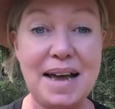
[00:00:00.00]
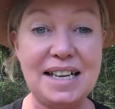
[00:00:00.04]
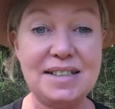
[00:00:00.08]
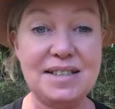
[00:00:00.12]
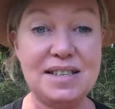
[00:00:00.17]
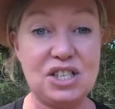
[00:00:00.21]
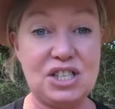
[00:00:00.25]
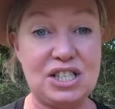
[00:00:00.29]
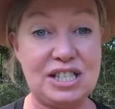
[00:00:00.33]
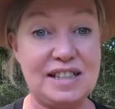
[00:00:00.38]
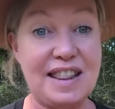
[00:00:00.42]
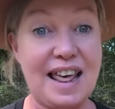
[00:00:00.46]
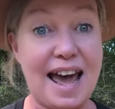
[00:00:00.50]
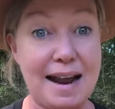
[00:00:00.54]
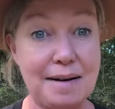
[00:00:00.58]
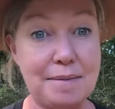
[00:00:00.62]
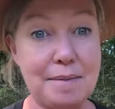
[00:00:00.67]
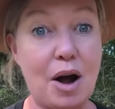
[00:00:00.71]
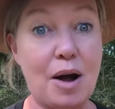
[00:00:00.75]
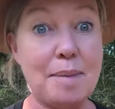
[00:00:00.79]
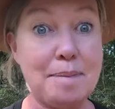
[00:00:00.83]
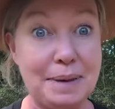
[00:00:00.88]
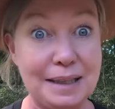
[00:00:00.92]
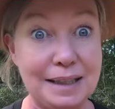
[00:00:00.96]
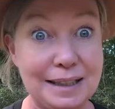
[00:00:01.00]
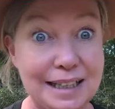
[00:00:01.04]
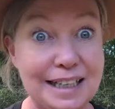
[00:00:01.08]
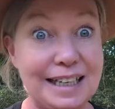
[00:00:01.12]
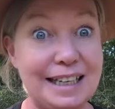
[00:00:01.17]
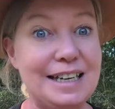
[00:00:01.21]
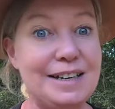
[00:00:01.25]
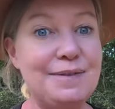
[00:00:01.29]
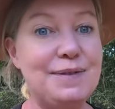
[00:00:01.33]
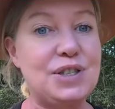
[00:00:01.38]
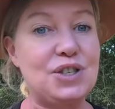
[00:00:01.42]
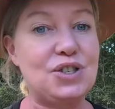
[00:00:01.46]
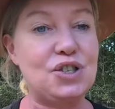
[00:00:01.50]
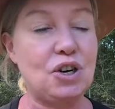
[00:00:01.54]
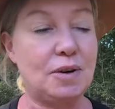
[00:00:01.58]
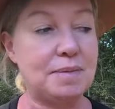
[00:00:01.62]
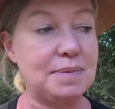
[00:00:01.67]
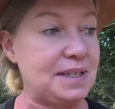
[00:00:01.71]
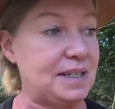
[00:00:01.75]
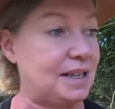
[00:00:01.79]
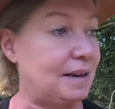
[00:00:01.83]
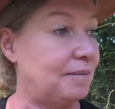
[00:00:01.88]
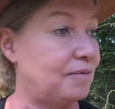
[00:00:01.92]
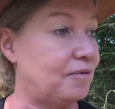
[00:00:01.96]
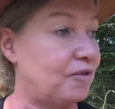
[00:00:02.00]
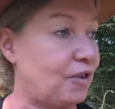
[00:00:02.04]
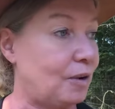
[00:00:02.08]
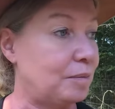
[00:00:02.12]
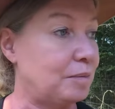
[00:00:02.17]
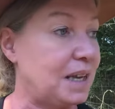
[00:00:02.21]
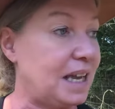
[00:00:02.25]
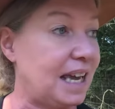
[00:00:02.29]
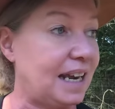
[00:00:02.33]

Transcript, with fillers: and that I believe stops them from